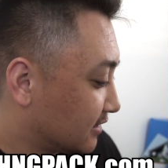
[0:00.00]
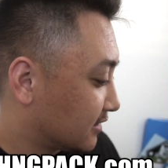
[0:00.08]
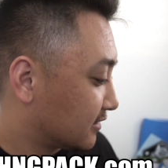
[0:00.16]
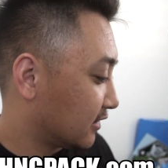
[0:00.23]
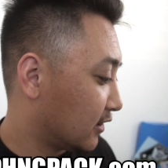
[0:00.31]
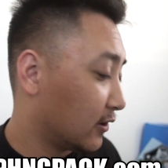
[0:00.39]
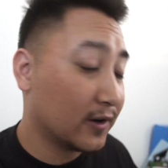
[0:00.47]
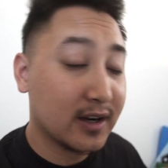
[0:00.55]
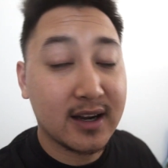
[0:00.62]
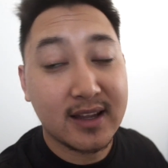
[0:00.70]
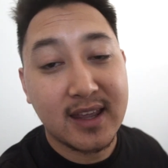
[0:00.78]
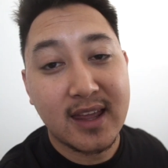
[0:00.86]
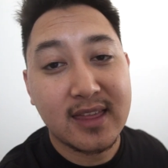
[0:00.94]
So
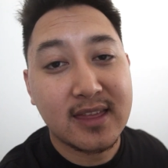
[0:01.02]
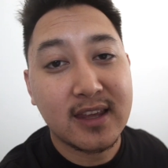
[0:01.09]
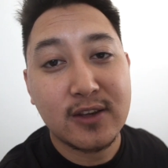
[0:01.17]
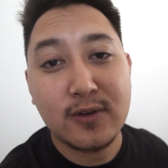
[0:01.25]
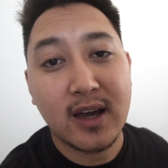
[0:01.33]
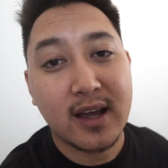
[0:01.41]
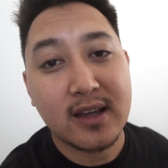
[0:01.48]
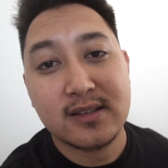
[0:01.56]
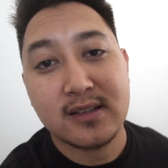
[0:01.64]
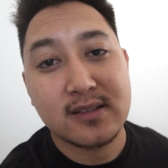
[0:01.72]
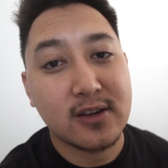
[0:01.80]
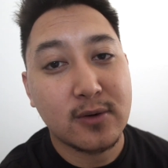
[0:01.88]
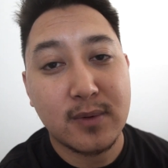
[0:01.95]
again, thank you
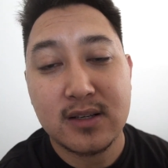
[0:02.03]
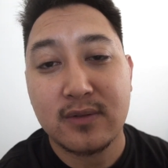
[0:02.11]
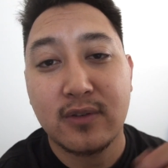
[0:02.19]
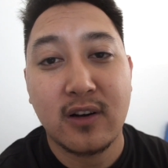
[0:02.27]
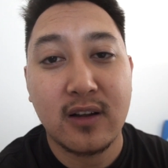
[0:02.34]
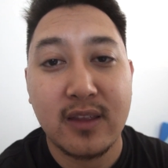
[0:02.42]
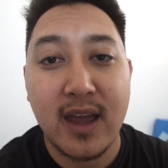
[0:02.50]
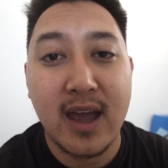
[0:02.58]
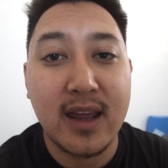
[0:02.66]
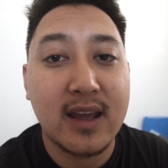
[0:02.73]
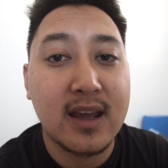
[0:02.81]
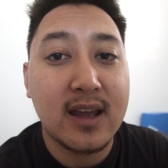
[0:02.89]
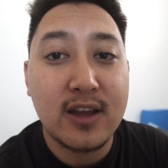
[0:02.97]
guys so much for all that.